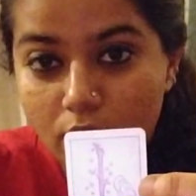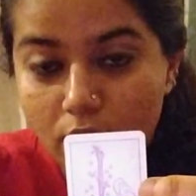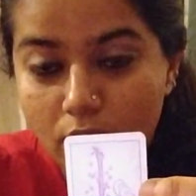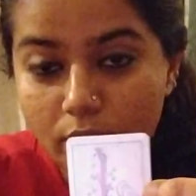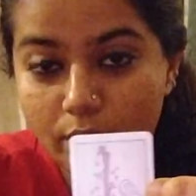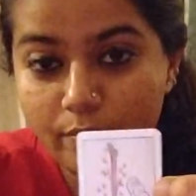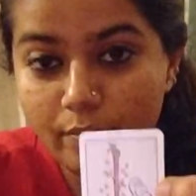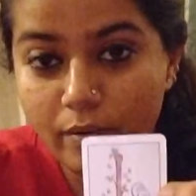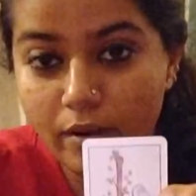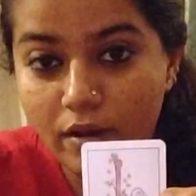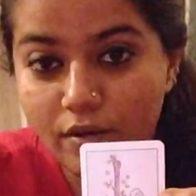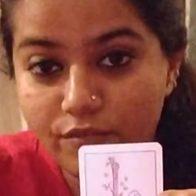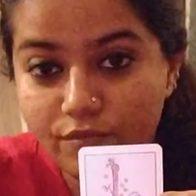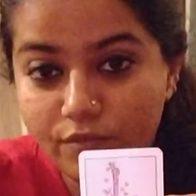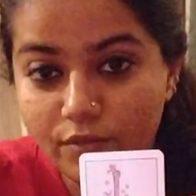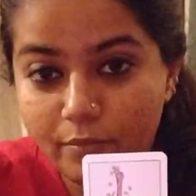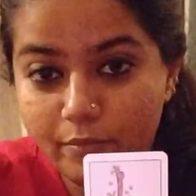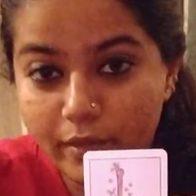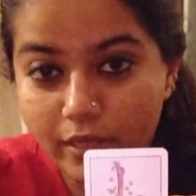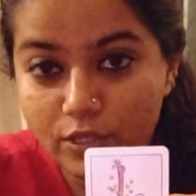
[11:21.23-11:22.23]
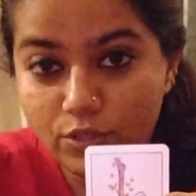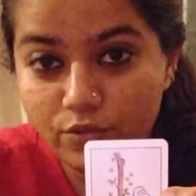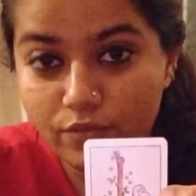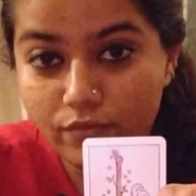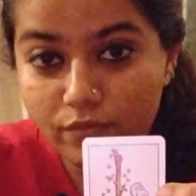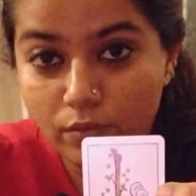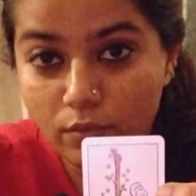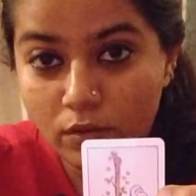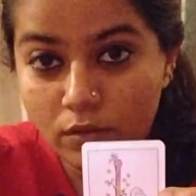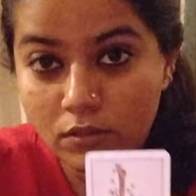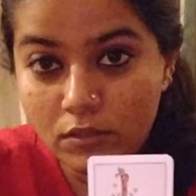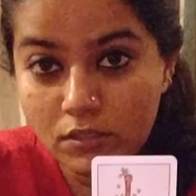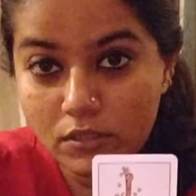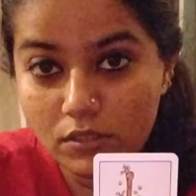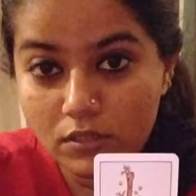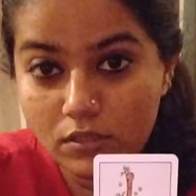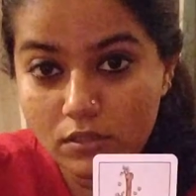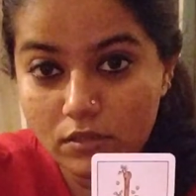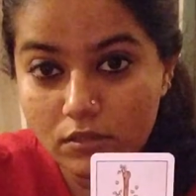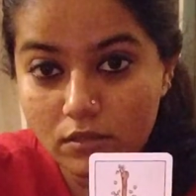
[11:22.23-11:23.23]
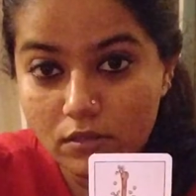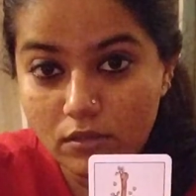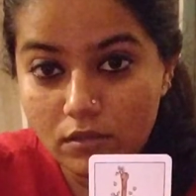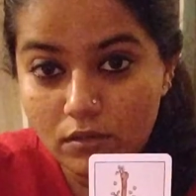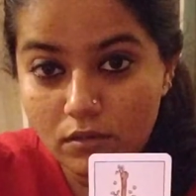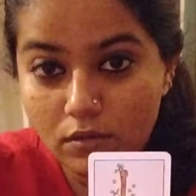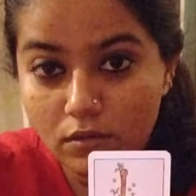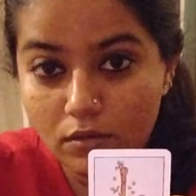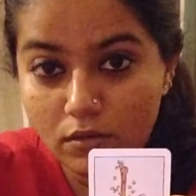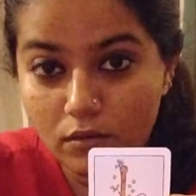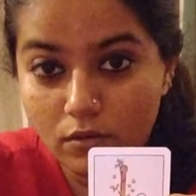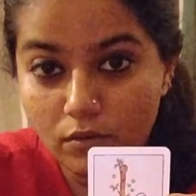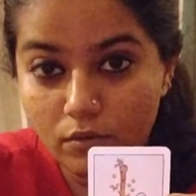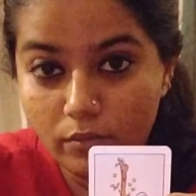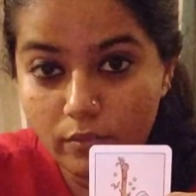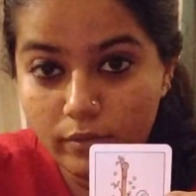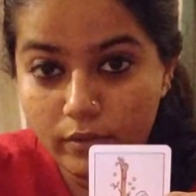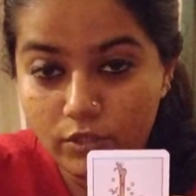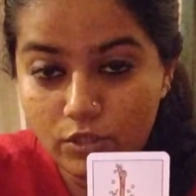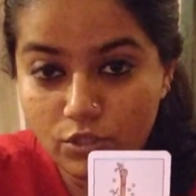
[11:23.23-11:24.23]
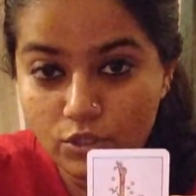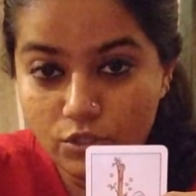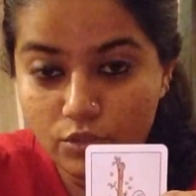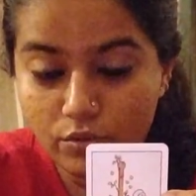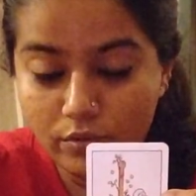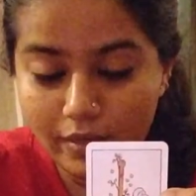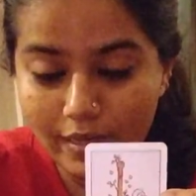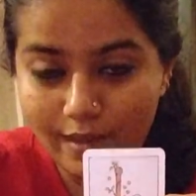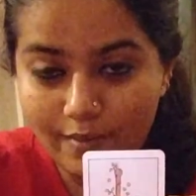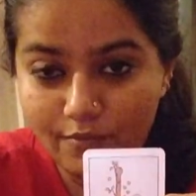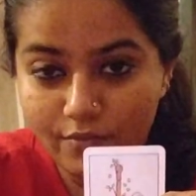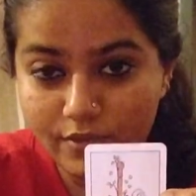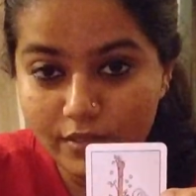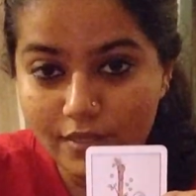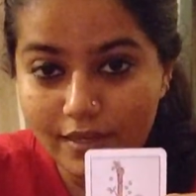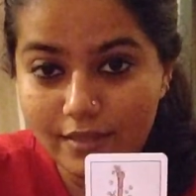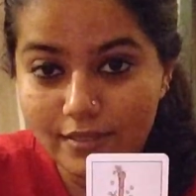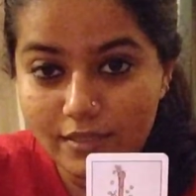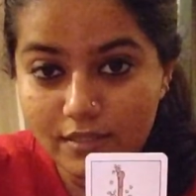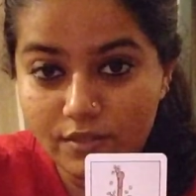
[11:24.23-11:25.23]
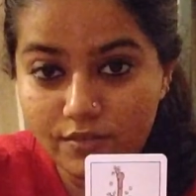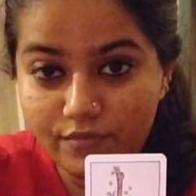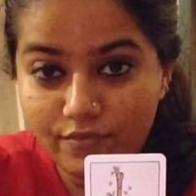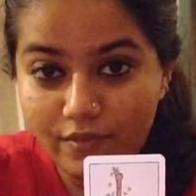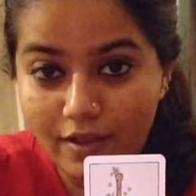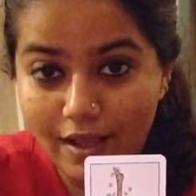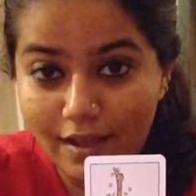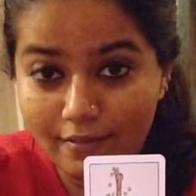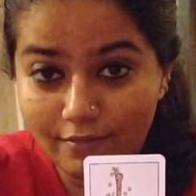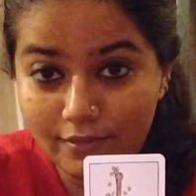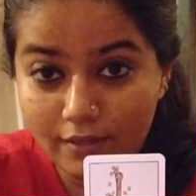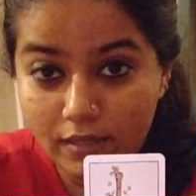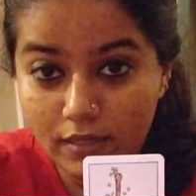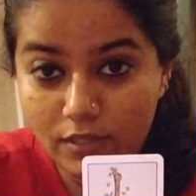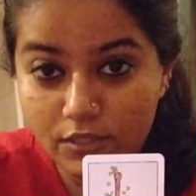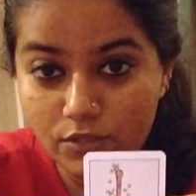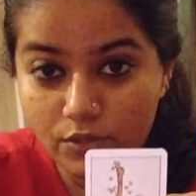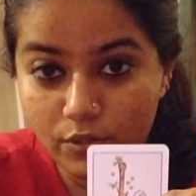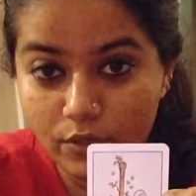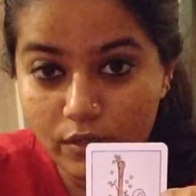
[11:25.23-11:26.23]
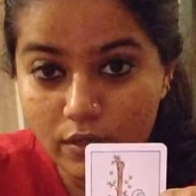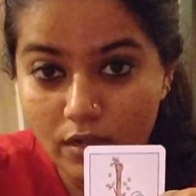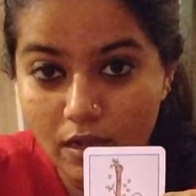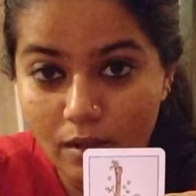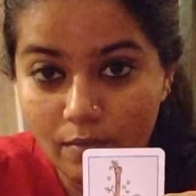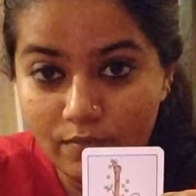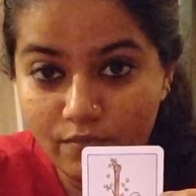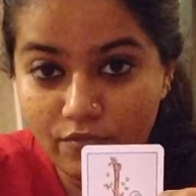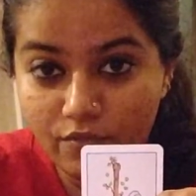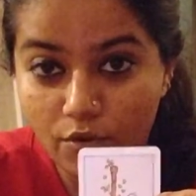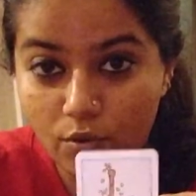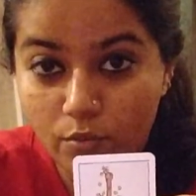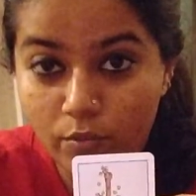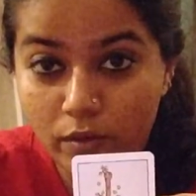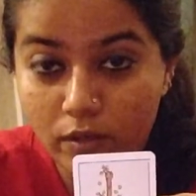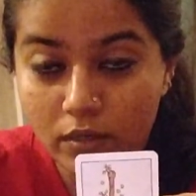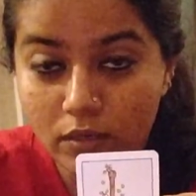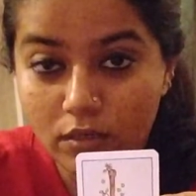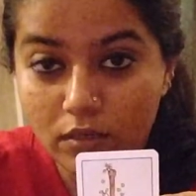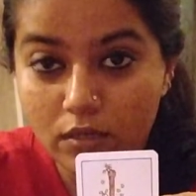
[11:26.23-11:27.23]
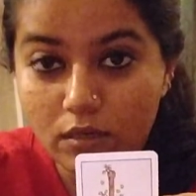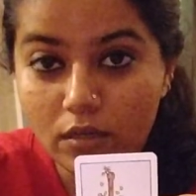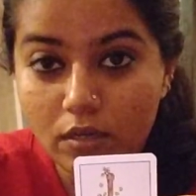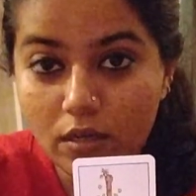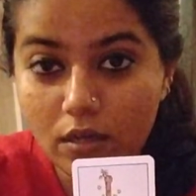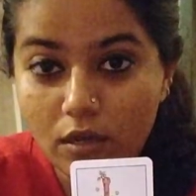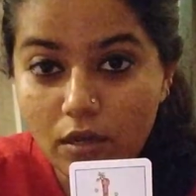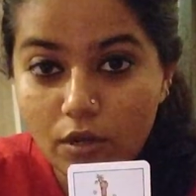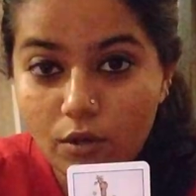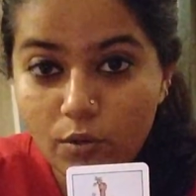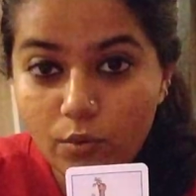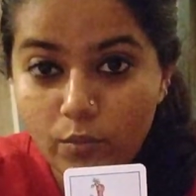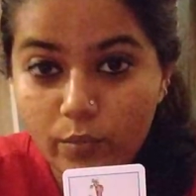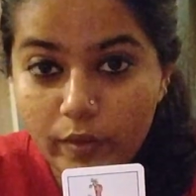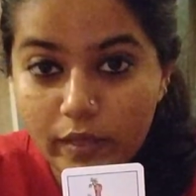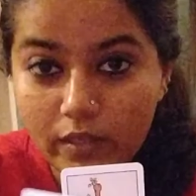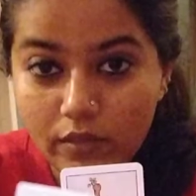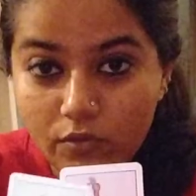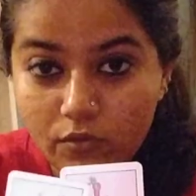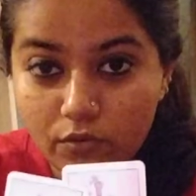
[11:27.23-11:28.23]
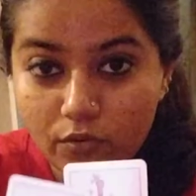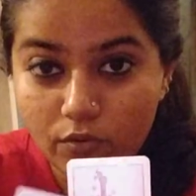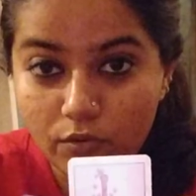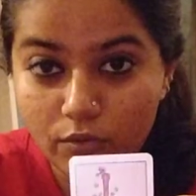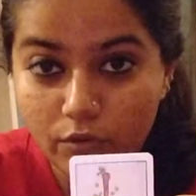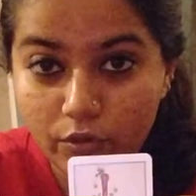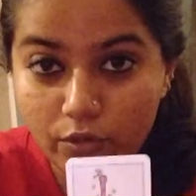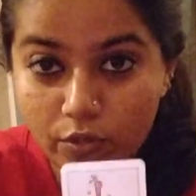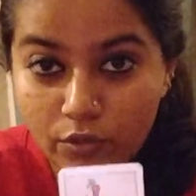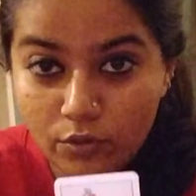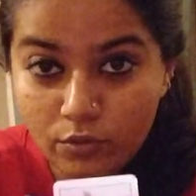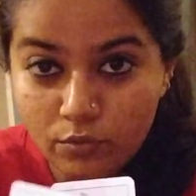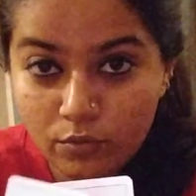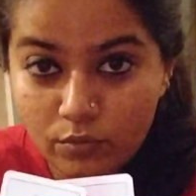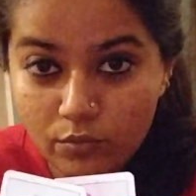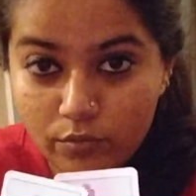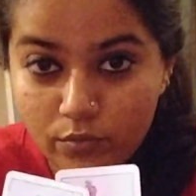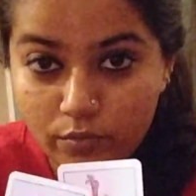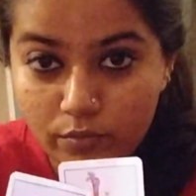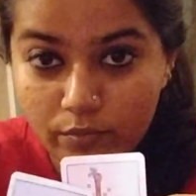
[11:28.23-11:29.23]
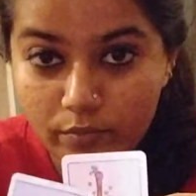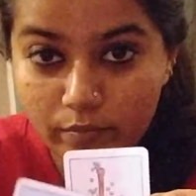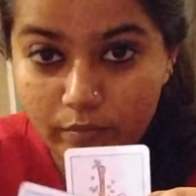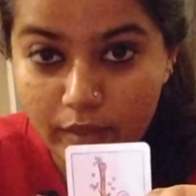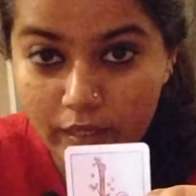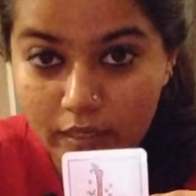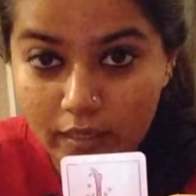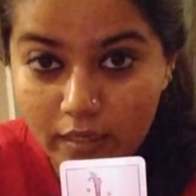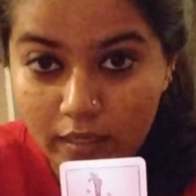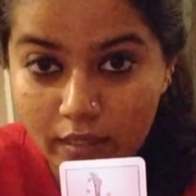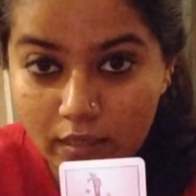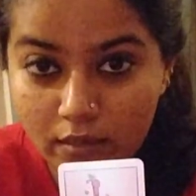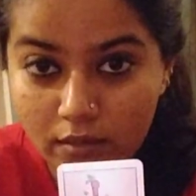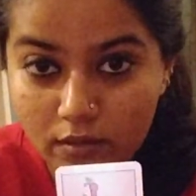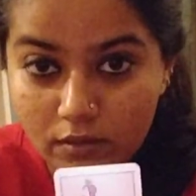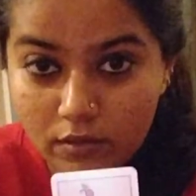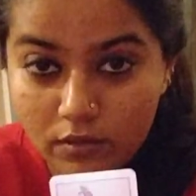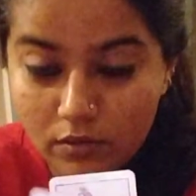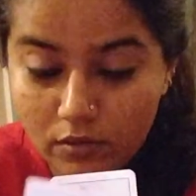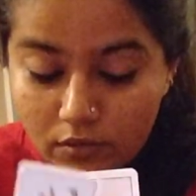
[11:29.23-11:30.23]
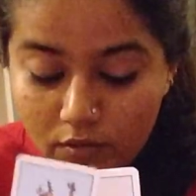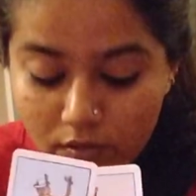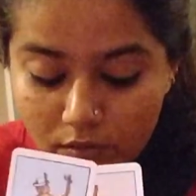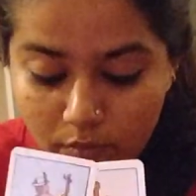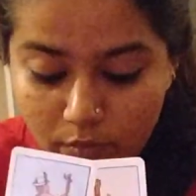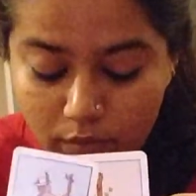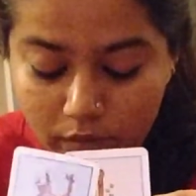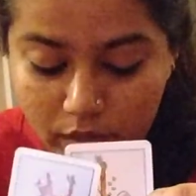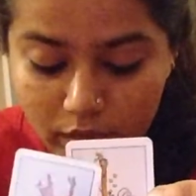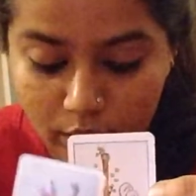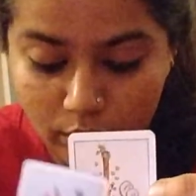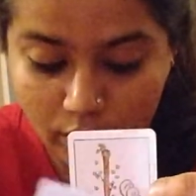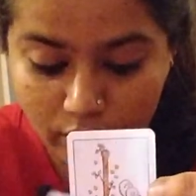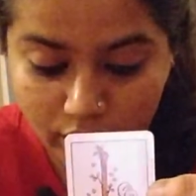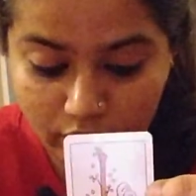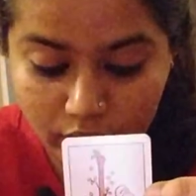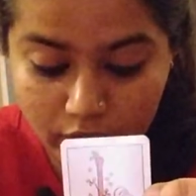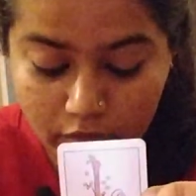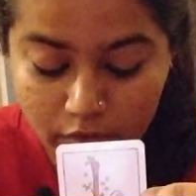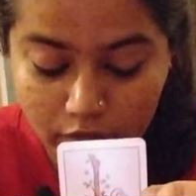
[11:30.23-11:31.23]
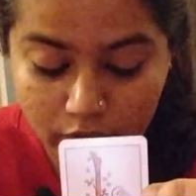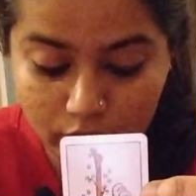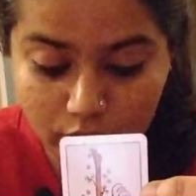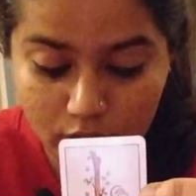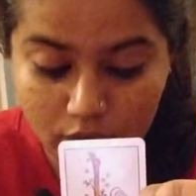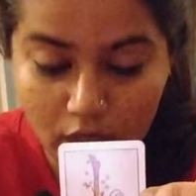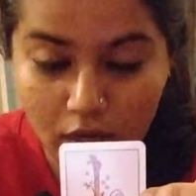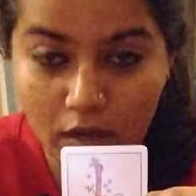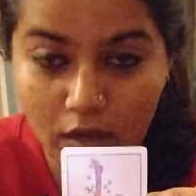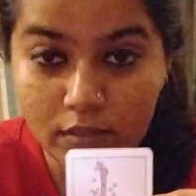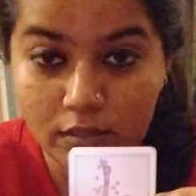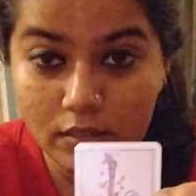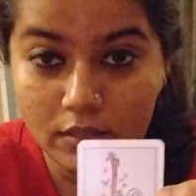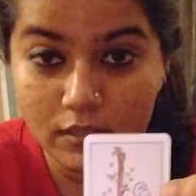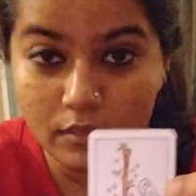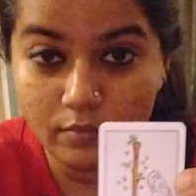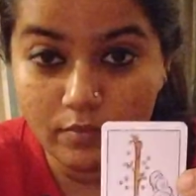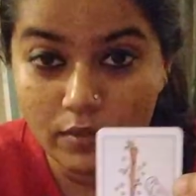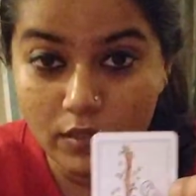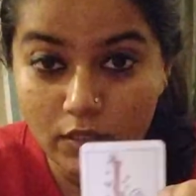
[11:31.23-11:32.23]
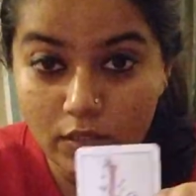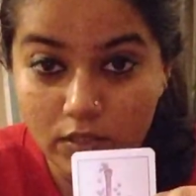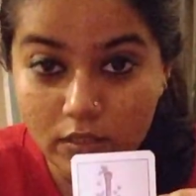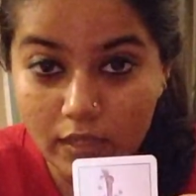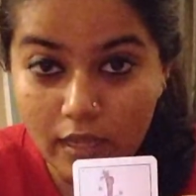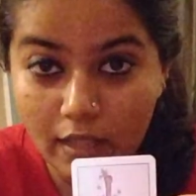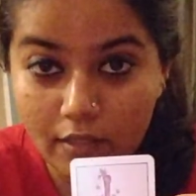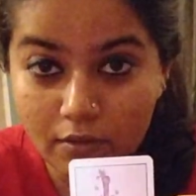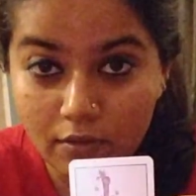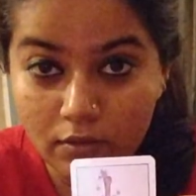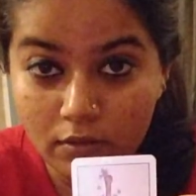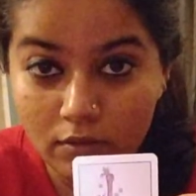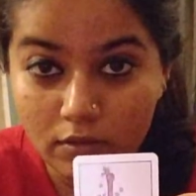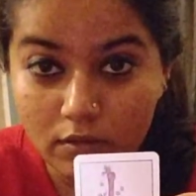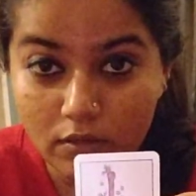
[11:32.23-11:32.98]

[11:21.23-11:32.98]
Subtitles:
above the Page of Wands, which re-emphasizes the fact that he's going to come forward with a new beginning, with an offer to start something together.